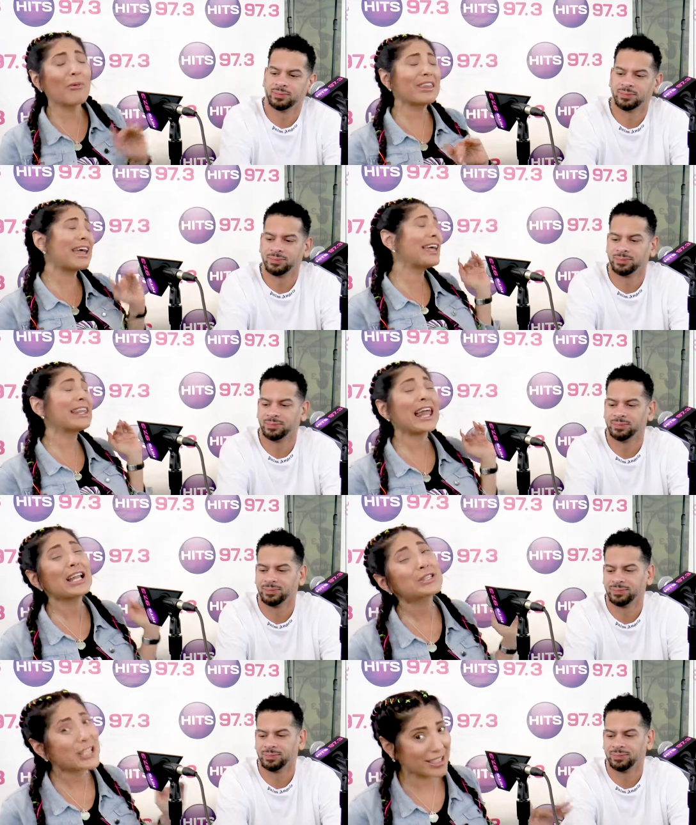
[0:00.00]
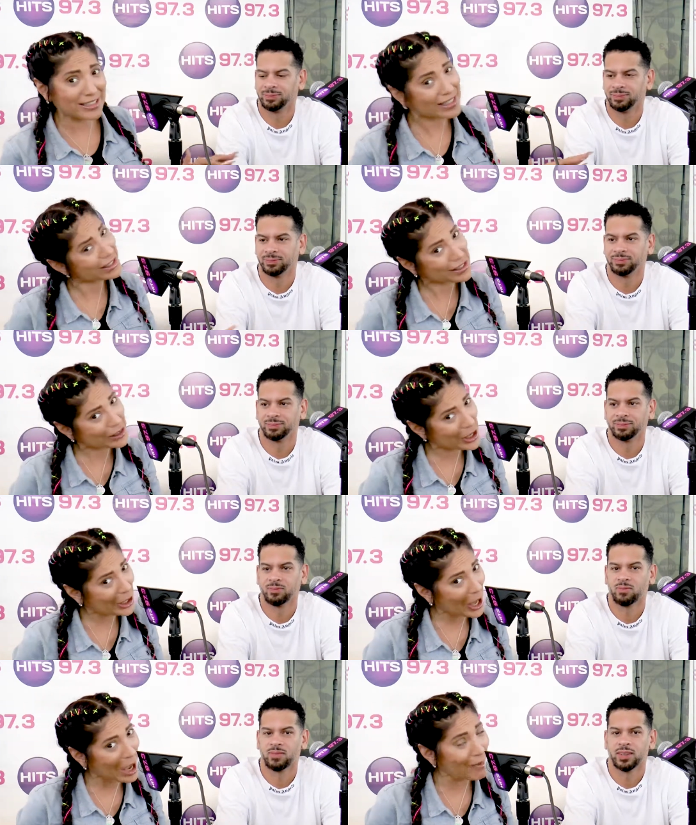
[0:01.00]
Speaker 1: with a legend in the
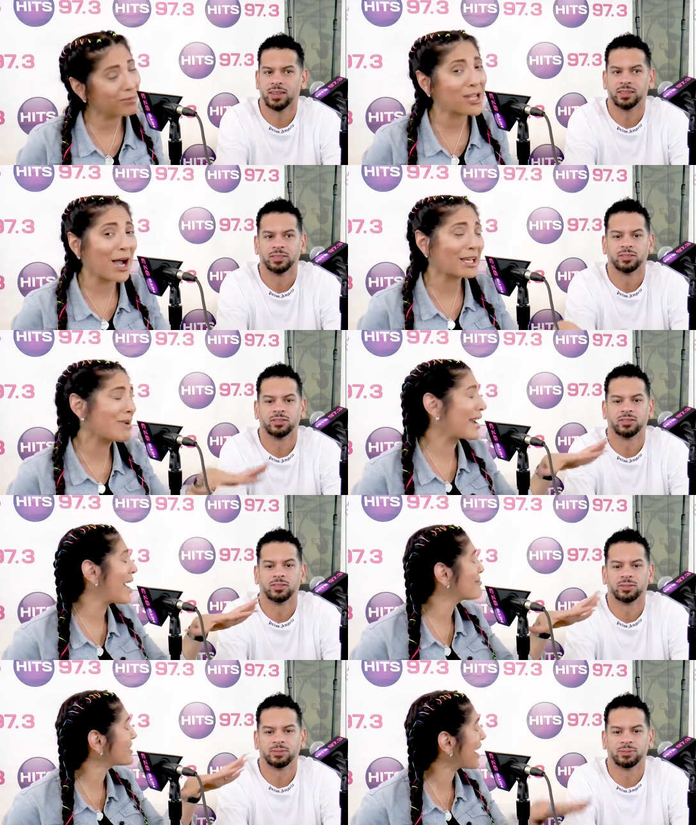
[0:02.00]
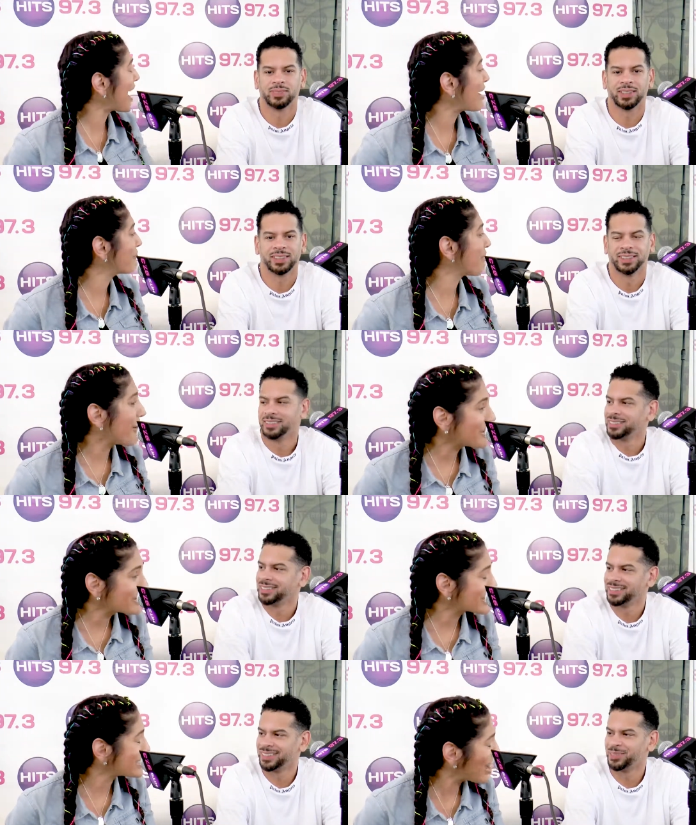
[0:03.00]
DJ game. I'm talking about MK.
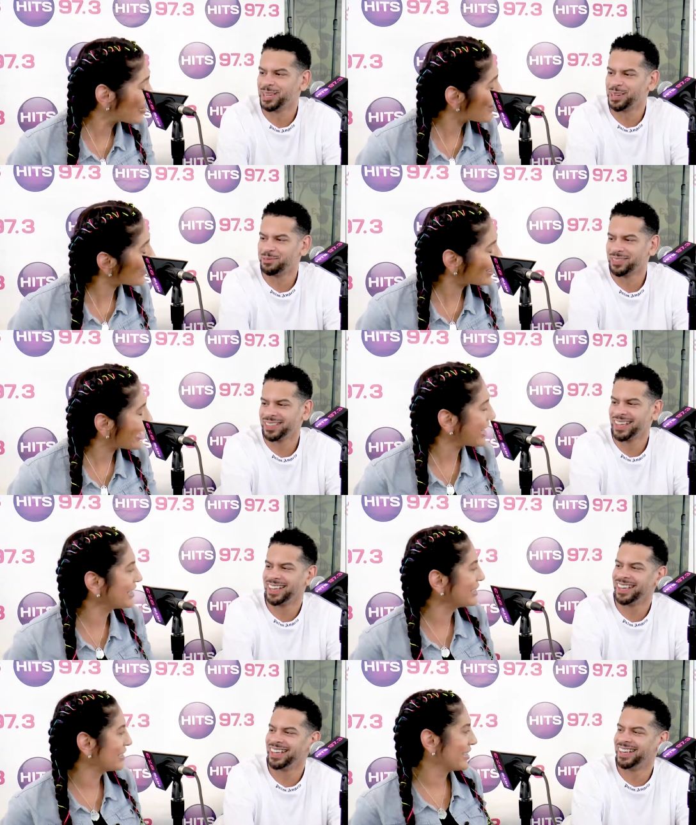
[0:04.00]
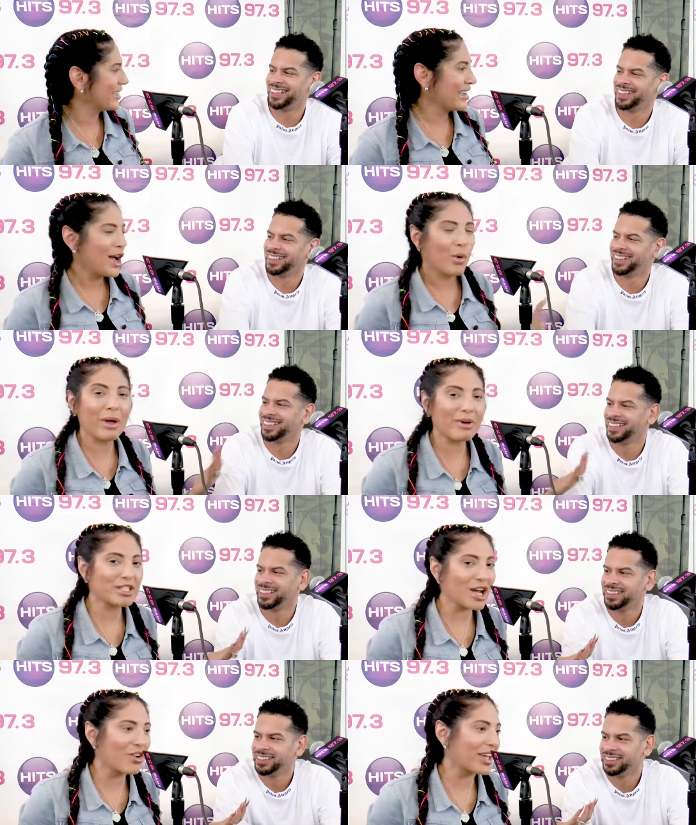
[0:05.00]
Welcome to South FLA. We
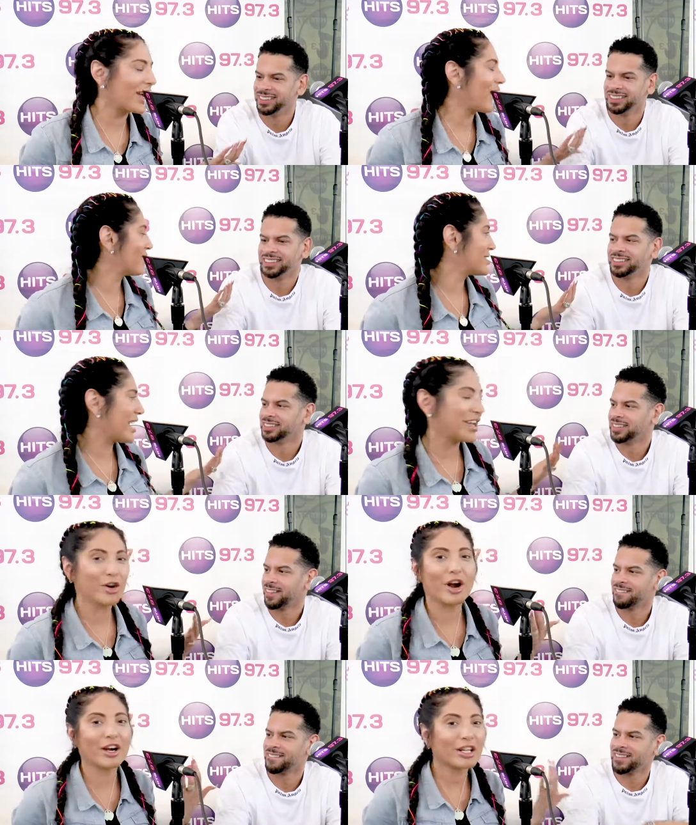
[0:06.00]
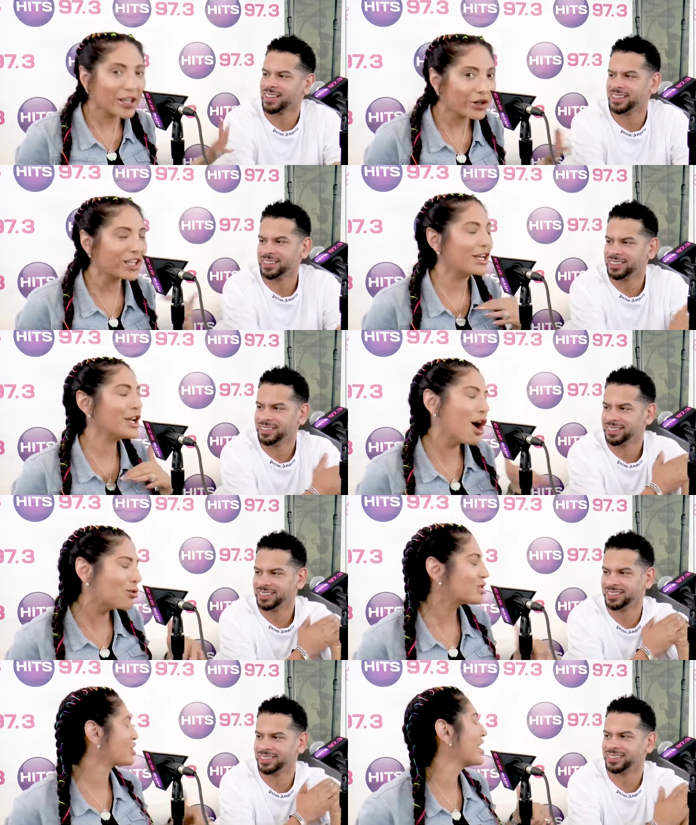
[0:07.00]
were joking. I was saying you are clearly
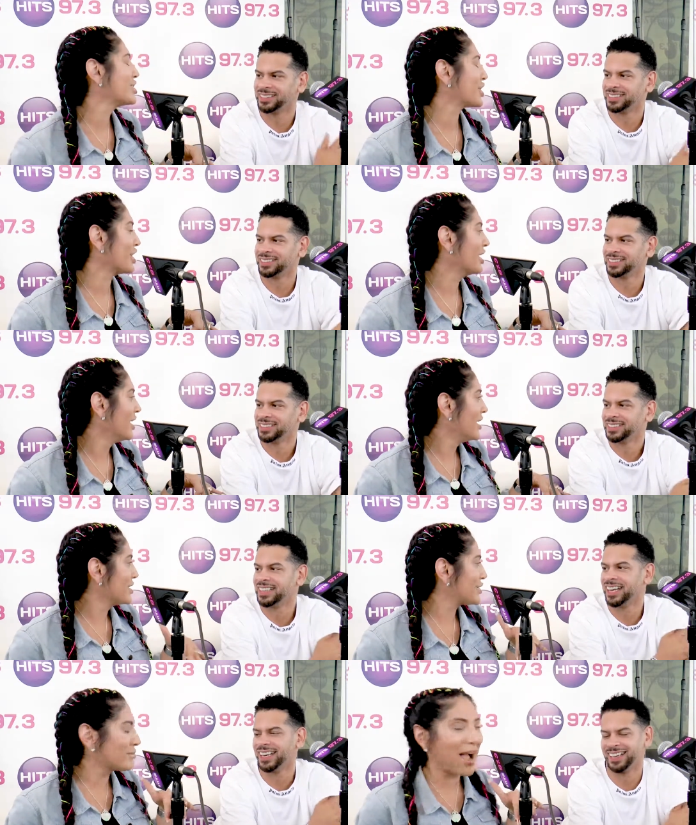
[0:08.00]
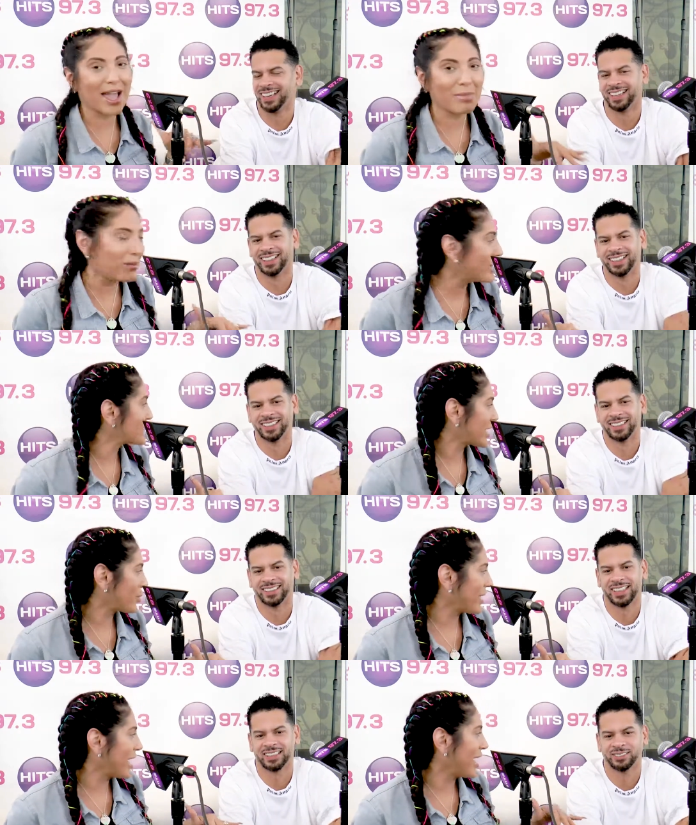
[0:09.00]
no stranger yeah, to yeah, Miami
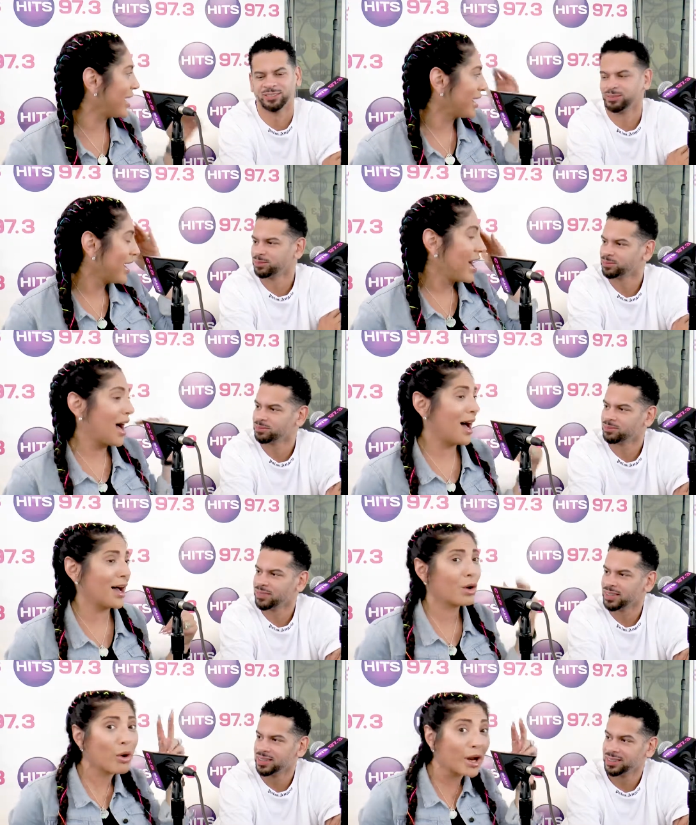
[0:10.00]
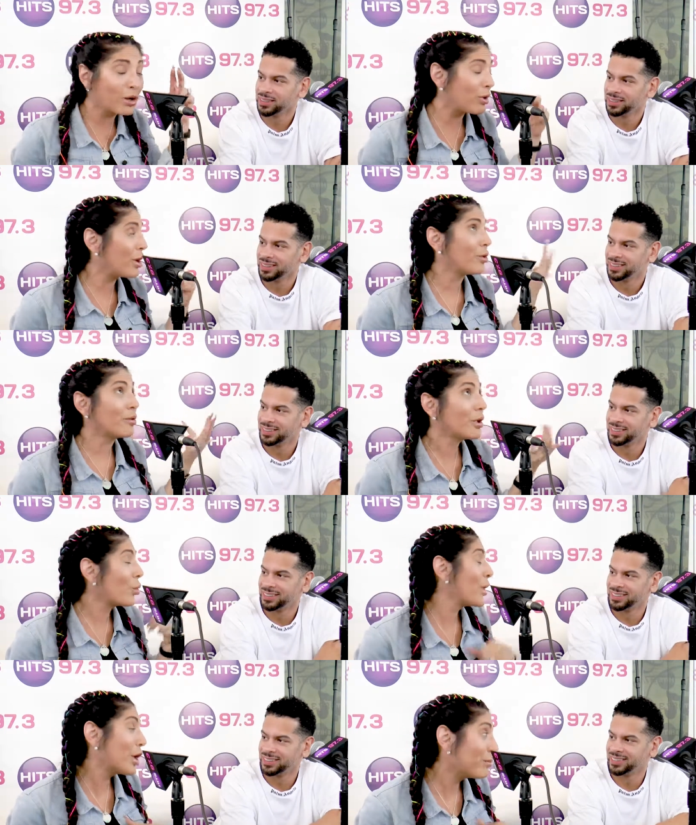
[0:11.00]
Music Week, uh, quote unquote,
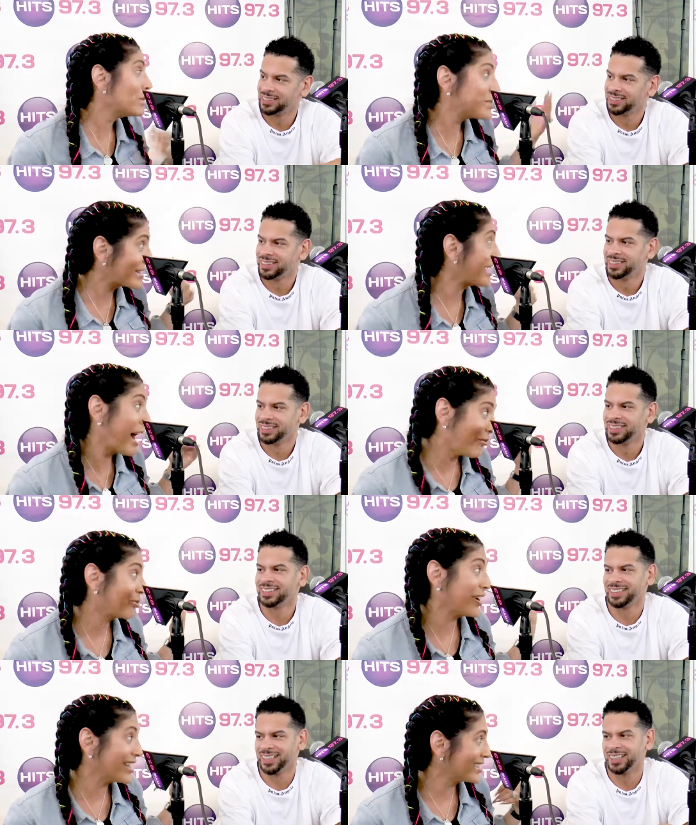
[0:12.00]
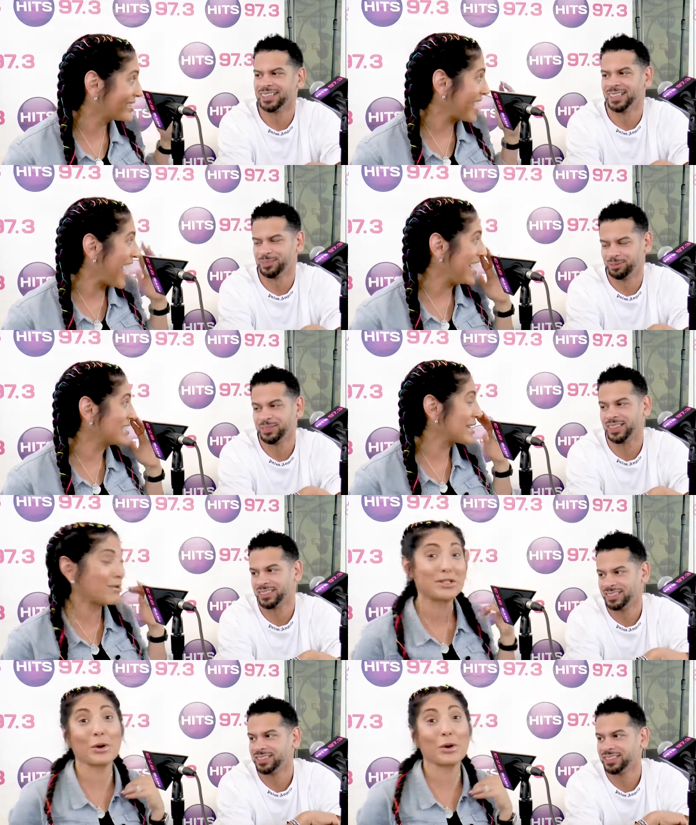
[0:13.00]
Winter Music Conference, as it was